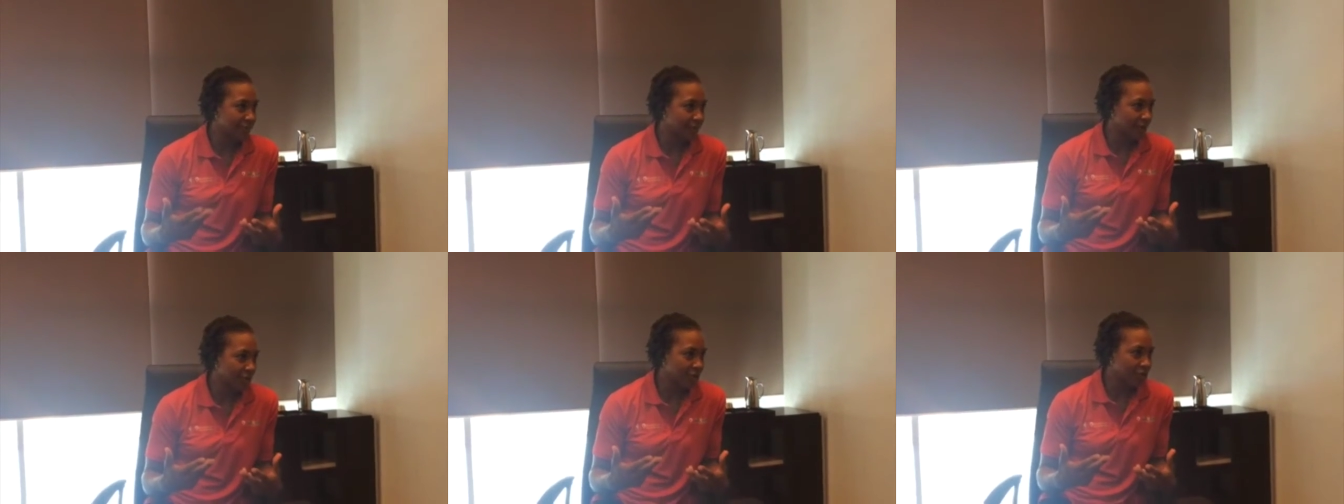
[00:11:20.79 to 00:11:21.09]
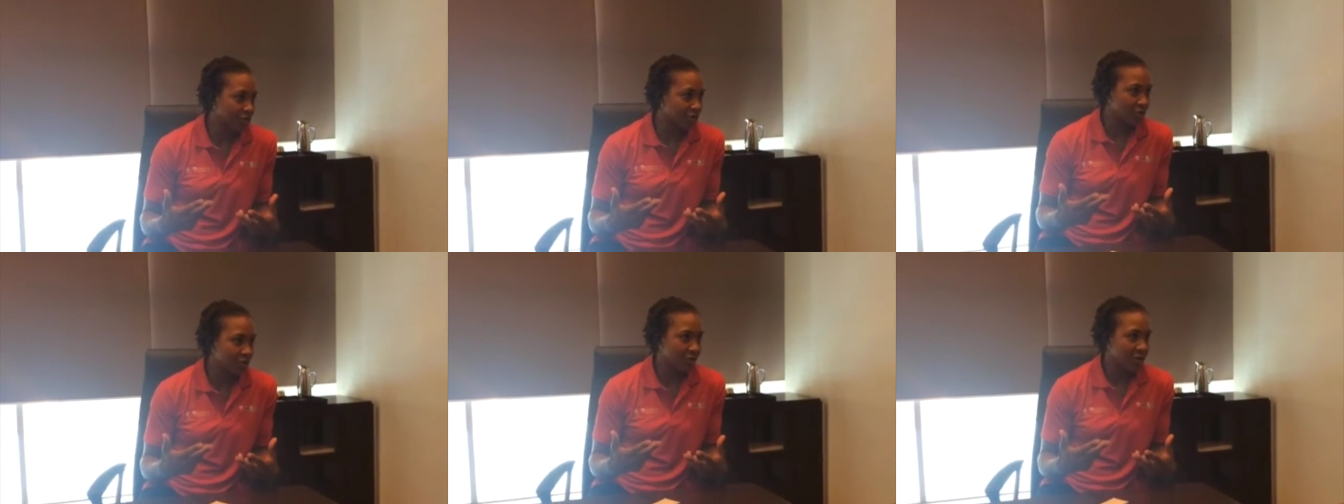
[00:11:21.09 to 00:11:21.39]

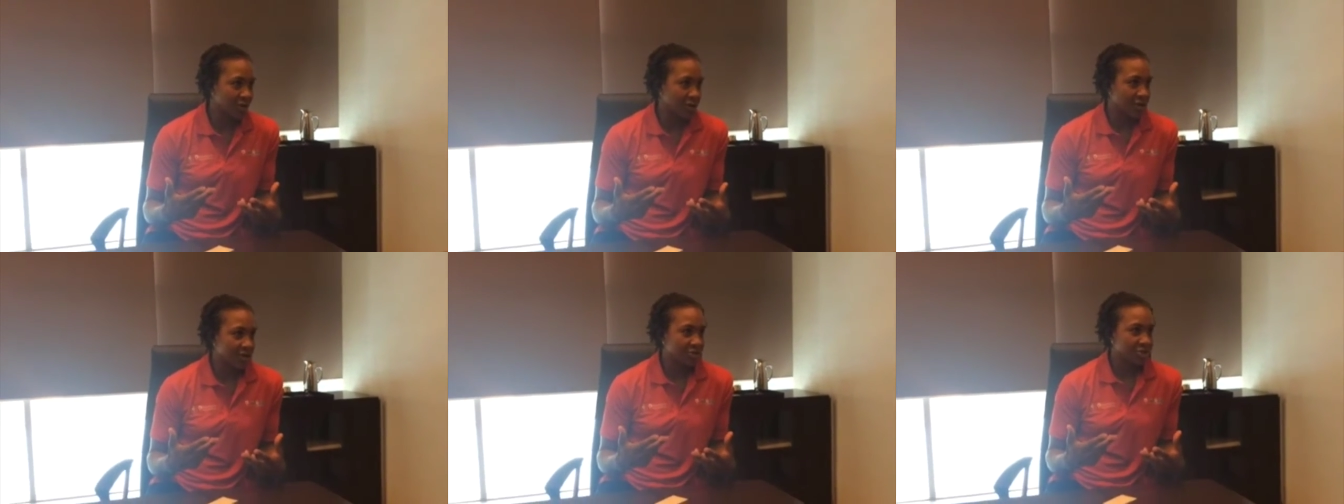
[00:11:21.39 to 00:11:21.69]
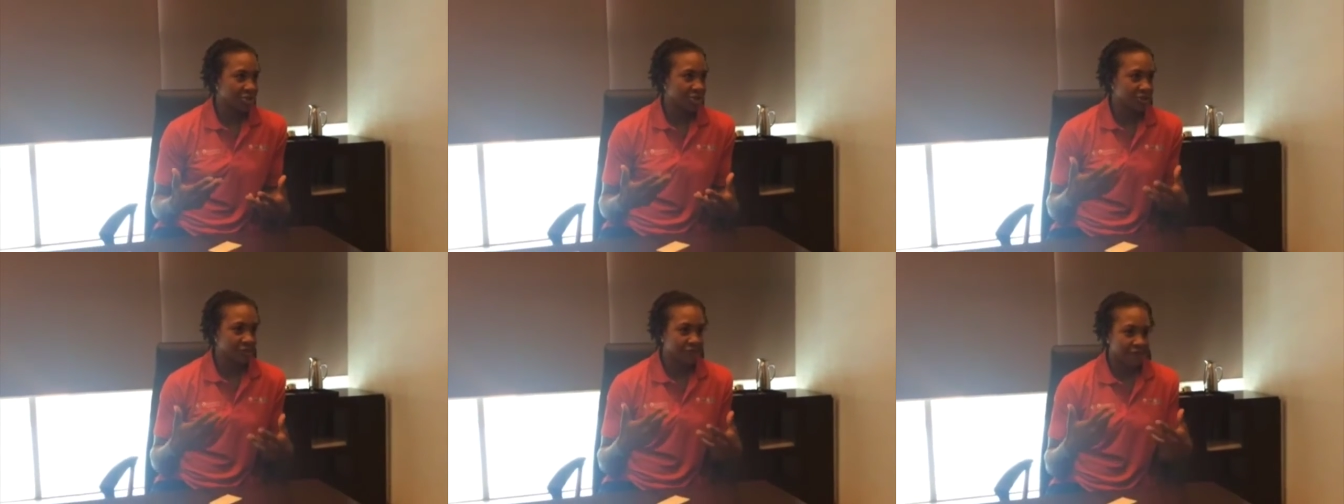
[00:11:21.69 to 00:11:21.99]
player.
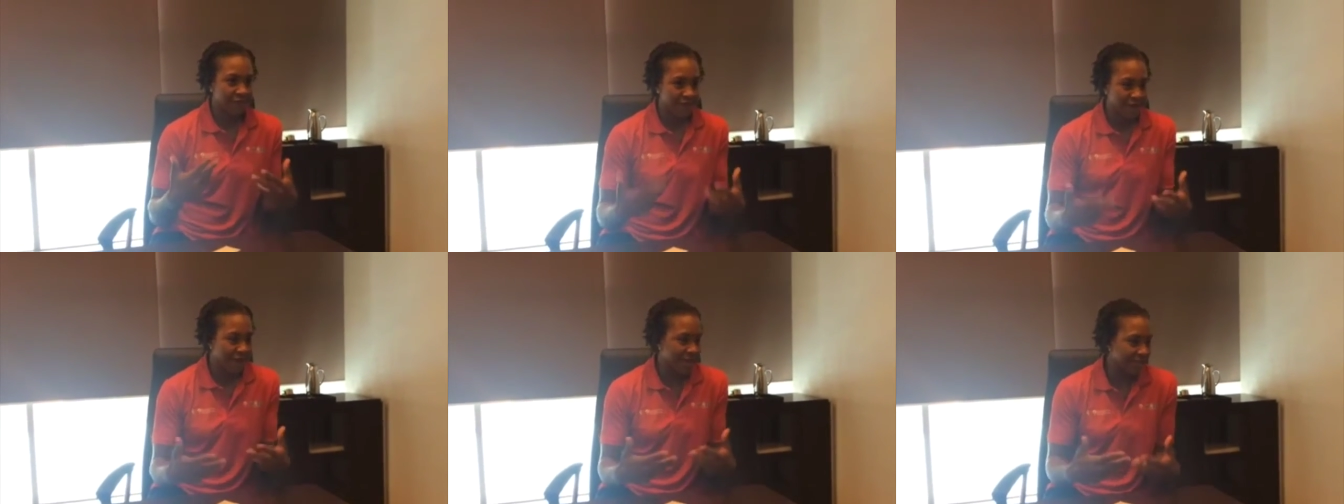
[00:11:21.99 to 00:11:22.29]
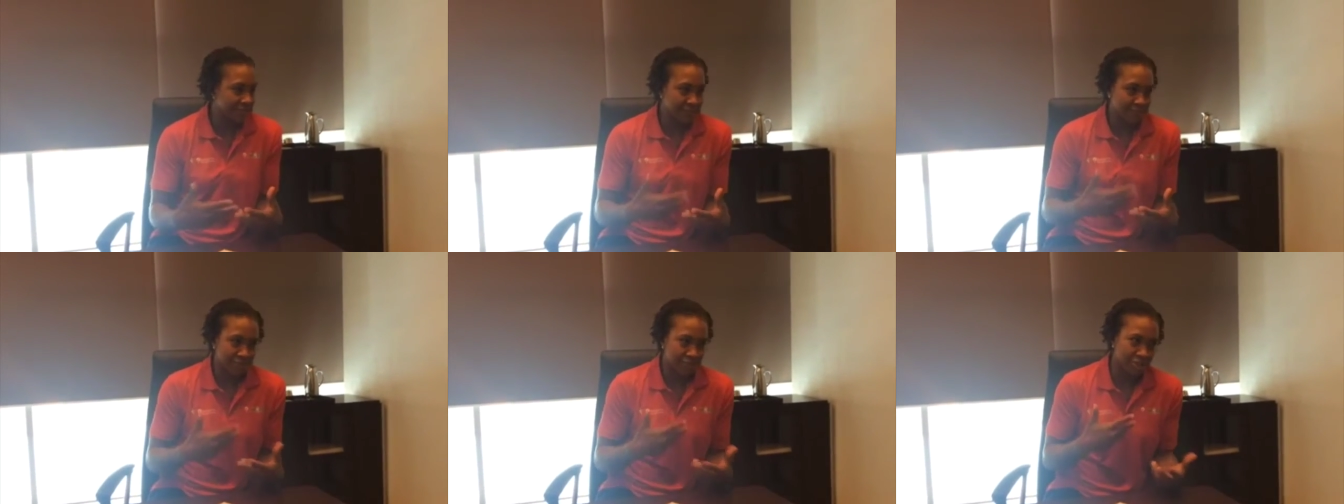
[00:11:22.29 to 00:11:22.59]
She's
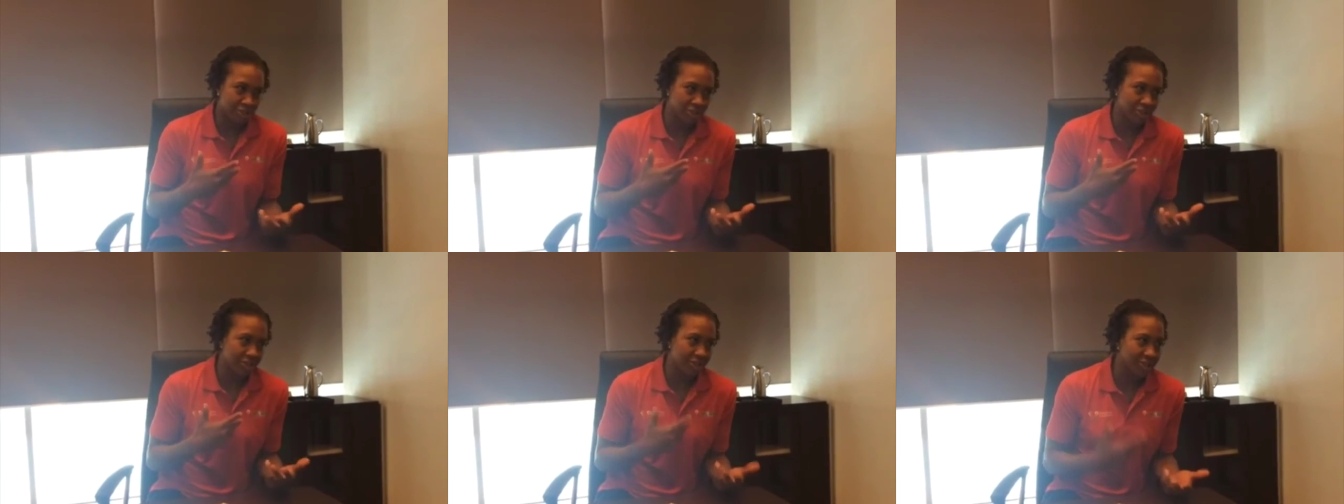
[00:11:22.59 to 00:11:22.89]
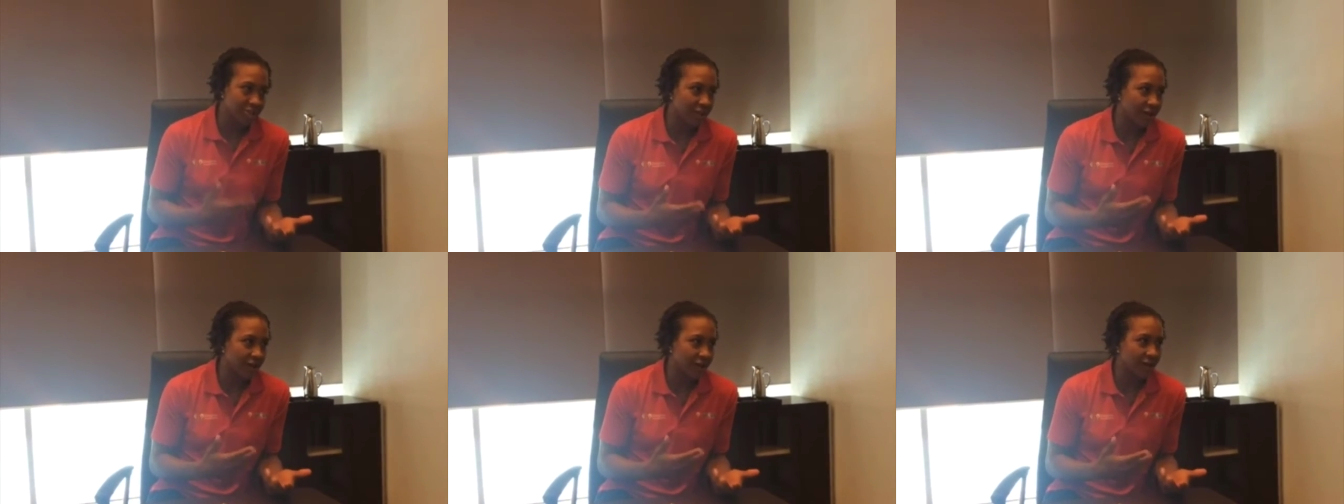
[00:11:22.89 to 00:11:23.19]
finesse, but she's
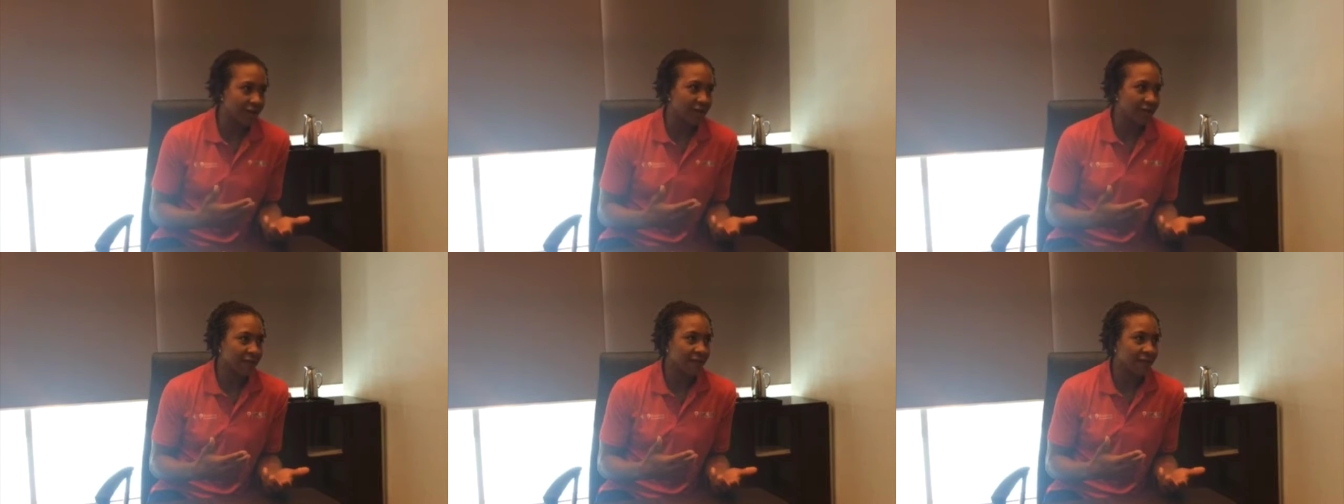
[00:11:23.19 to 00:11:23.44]
tough.